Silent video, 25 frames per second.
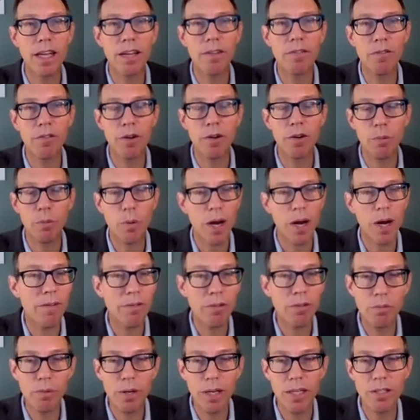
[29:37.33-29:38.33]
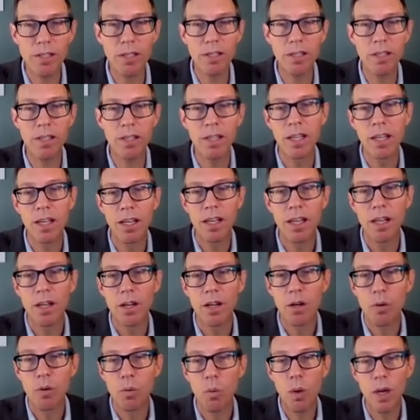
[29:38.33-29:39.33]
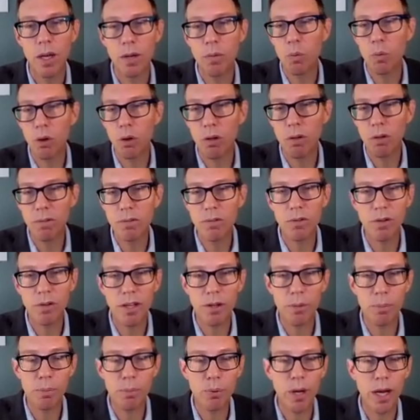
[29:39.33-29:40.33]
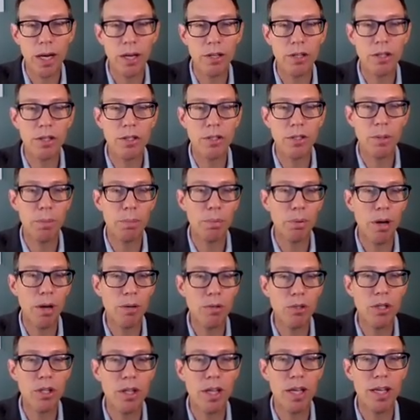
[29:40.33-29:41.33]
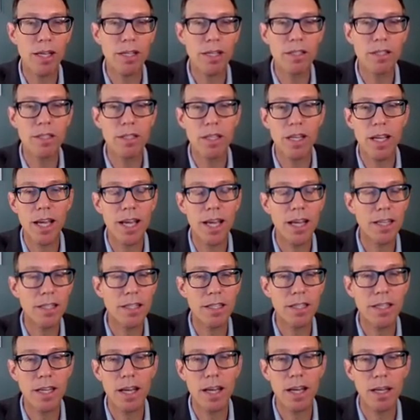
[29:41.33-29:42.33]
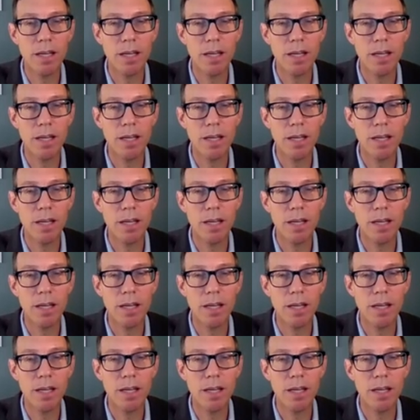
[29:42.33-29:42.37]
And for whatever reason, when wolves or other predators approach this, it